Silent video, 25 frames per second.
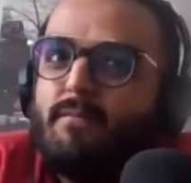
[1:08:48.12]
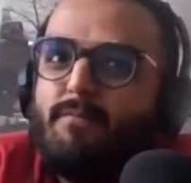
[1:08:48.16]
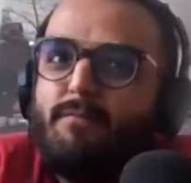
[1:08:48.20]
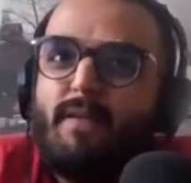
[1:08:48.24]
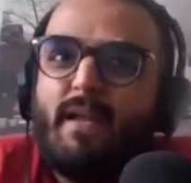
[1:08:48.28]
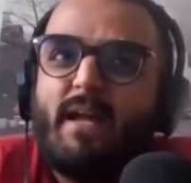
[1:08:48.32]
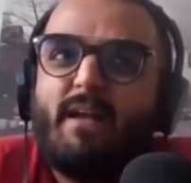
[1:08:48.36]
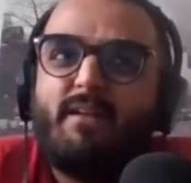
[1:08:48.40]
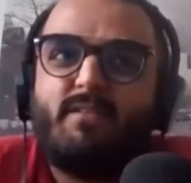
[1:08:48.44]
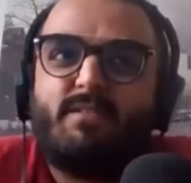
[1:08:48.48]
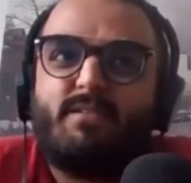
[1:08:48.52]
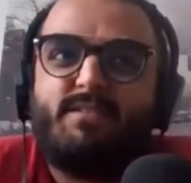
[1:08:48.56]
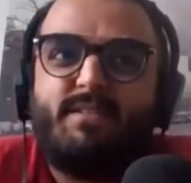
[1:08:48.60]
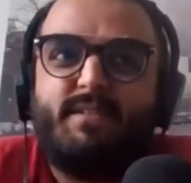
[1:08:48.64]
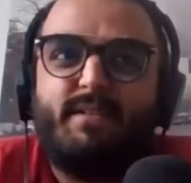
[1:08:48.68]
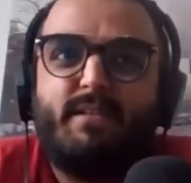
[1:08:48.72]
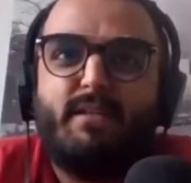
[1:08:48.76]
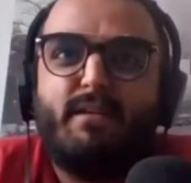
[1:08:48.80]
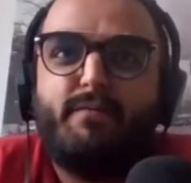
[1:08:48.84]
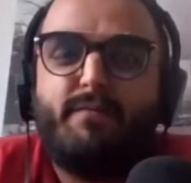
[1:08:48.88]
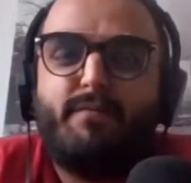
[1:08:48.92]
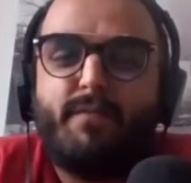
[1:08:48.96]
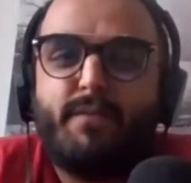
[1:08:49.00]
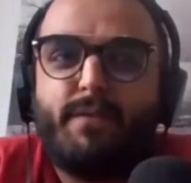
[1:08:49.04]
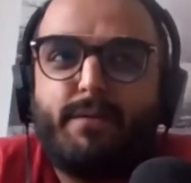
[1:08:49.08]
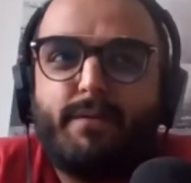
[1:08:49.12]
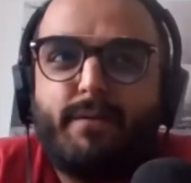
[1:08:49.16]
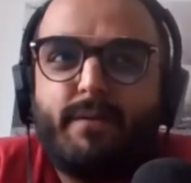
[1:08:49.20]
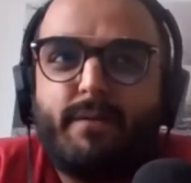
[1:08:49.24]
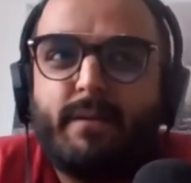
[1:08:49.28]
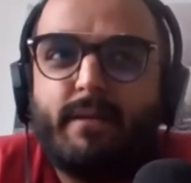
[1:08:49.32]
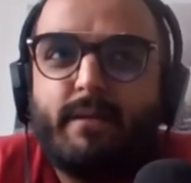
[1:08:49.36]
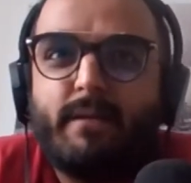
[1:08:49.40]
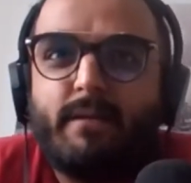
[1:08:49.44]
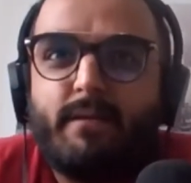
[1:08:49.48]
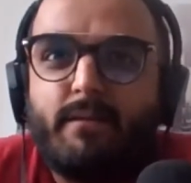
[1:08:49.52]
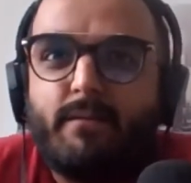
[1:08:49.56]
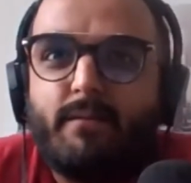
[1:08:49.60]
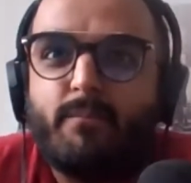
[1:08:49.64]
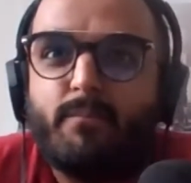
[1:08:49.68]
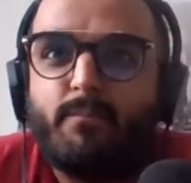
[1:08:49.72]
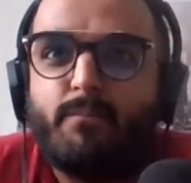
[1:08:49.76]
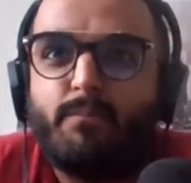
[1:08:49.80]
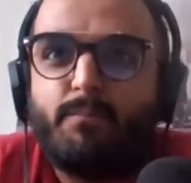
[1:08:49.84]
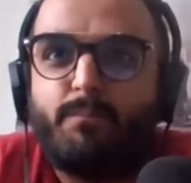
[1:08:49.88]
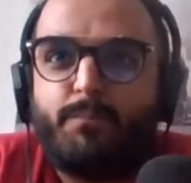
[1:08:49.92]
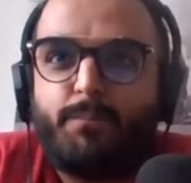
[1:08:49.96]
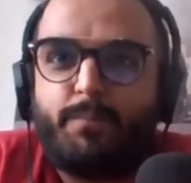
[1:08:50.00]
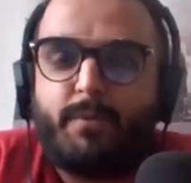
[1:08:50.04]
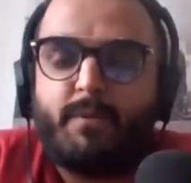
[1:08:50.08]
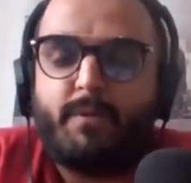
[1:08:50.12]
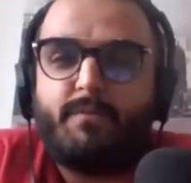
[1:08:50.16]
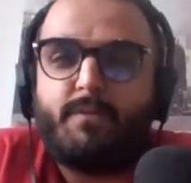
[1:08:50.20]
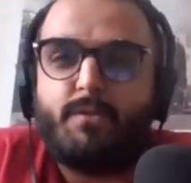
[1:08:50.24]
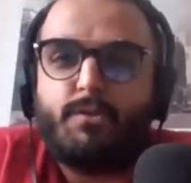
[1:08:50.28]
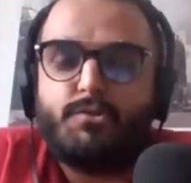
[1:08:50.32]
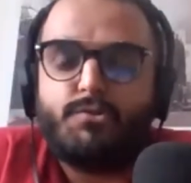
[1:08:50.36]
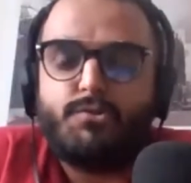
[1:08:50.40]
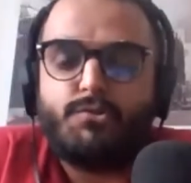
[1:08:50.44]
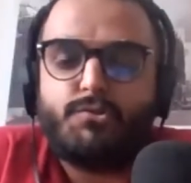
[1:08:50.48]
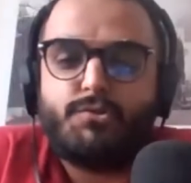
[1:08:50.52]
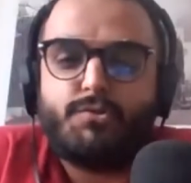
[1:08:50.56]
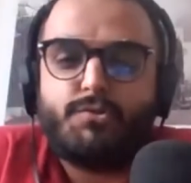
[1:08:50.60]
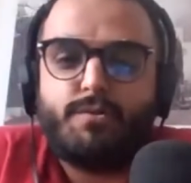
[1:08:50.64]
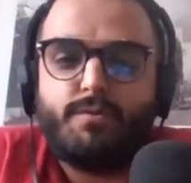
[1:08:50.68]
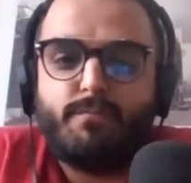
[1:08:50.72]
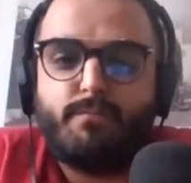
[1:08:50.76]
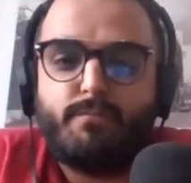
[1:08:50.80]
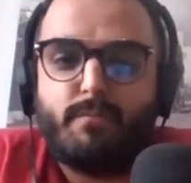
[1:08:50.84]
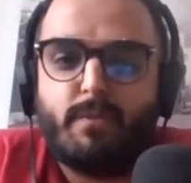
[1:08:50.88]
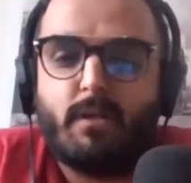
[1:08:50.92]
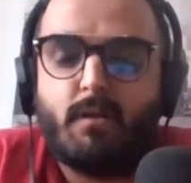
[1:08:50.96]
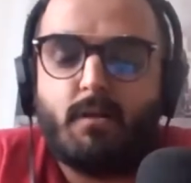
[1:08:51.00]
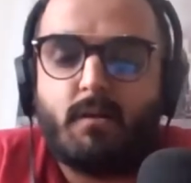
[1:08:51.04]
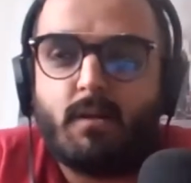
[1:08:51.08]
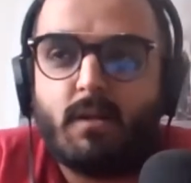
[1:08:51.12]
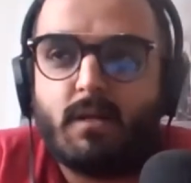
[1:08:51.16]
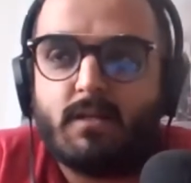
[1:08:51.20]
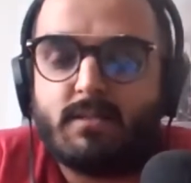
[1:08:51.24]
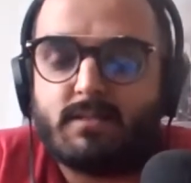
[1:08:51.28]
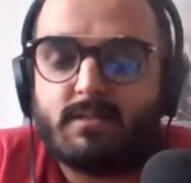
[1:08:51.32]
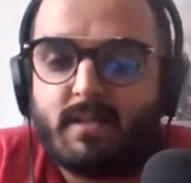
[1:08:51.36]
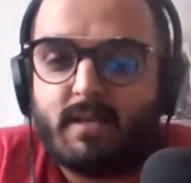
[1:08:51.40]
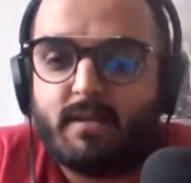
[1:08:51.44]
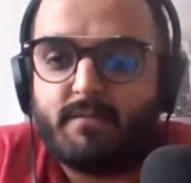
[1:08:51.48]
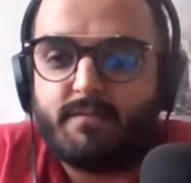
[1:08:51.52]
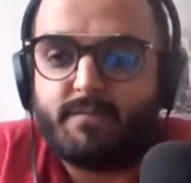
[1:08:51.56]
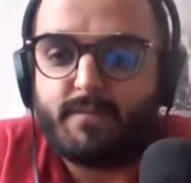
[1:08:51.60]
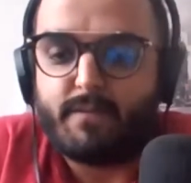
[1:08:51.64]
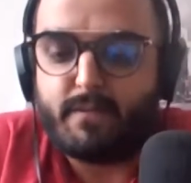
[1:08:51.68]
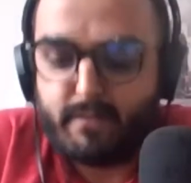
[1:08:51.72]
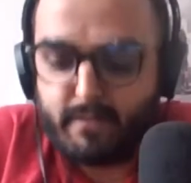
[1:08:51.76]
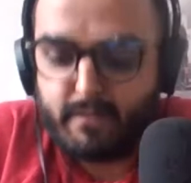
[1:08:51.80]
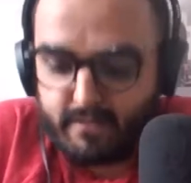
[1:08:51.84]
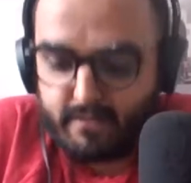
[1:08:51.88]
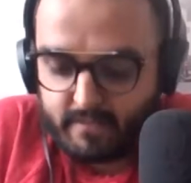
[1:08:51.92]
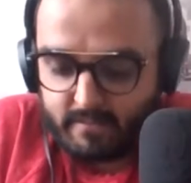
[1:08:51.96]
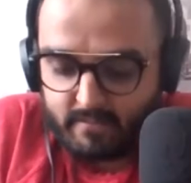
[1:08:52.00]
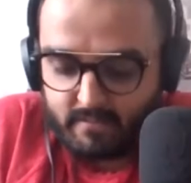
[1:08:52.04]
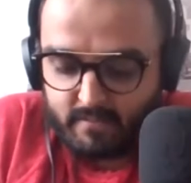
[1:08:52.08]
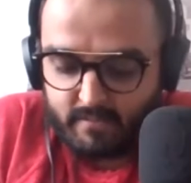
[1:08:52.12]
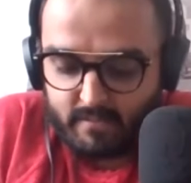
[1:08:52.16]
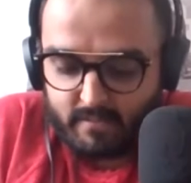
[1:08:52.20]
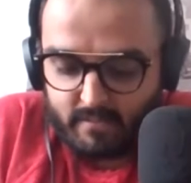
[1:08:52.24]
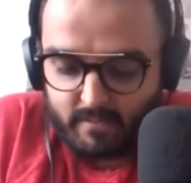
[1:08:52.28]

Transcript: we had a significantly privileged middle class life in India.